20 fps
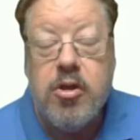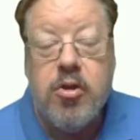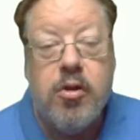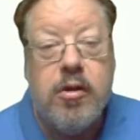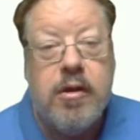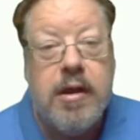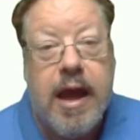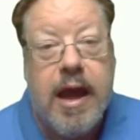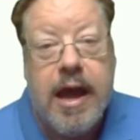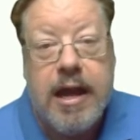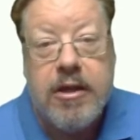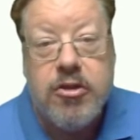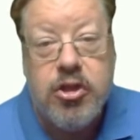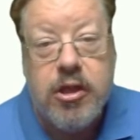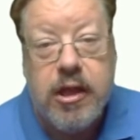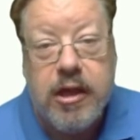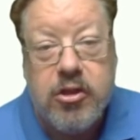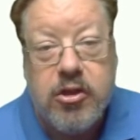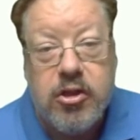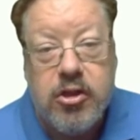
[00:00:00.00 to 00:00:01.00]
not
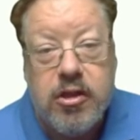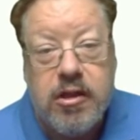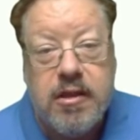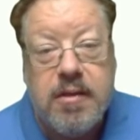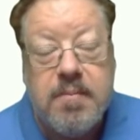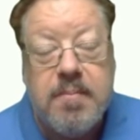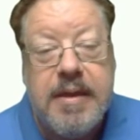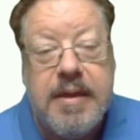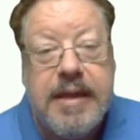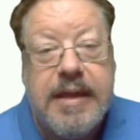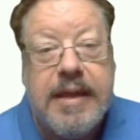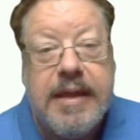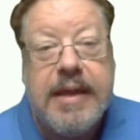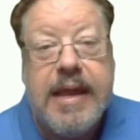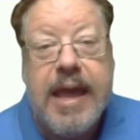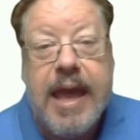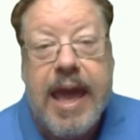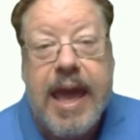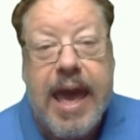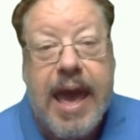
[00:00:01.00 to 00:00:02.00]
changing the
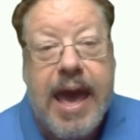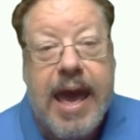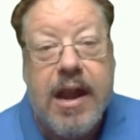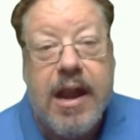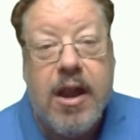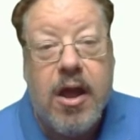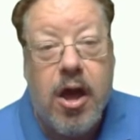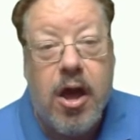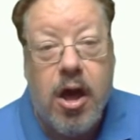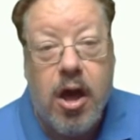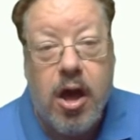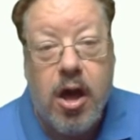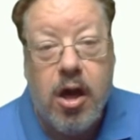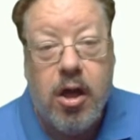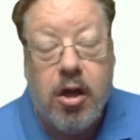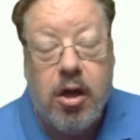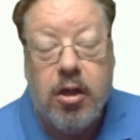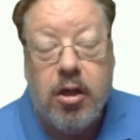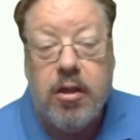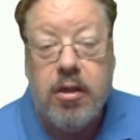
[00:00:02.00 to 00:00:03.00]
meaning at
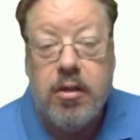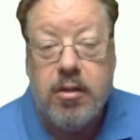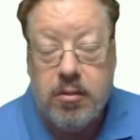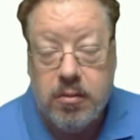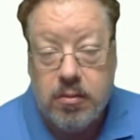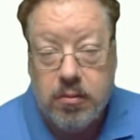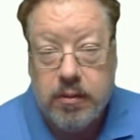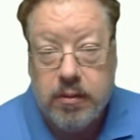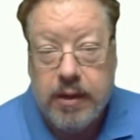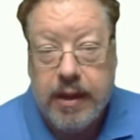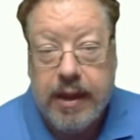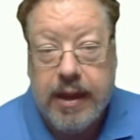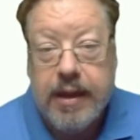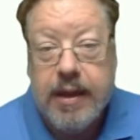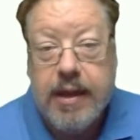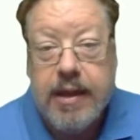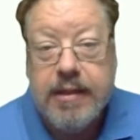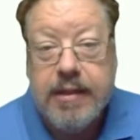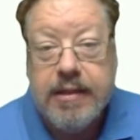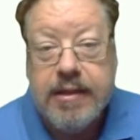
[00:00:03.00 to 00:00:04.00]
all. Okay,
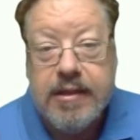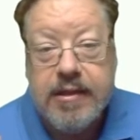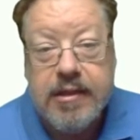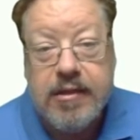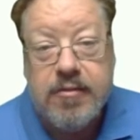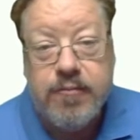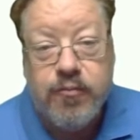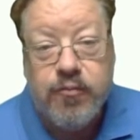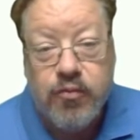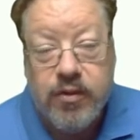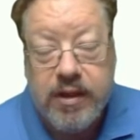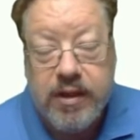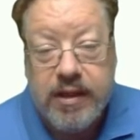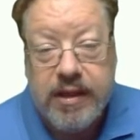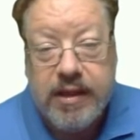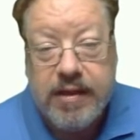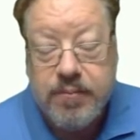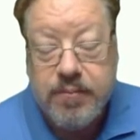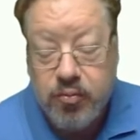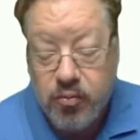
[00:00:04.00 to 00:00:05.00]
this is
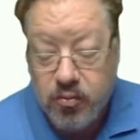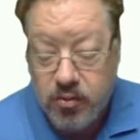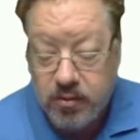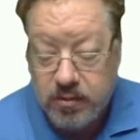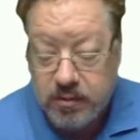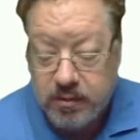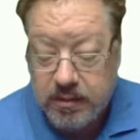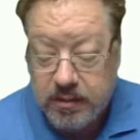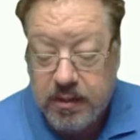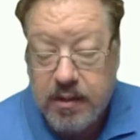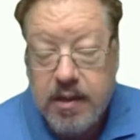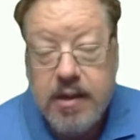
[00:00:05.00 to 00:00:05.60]
really important.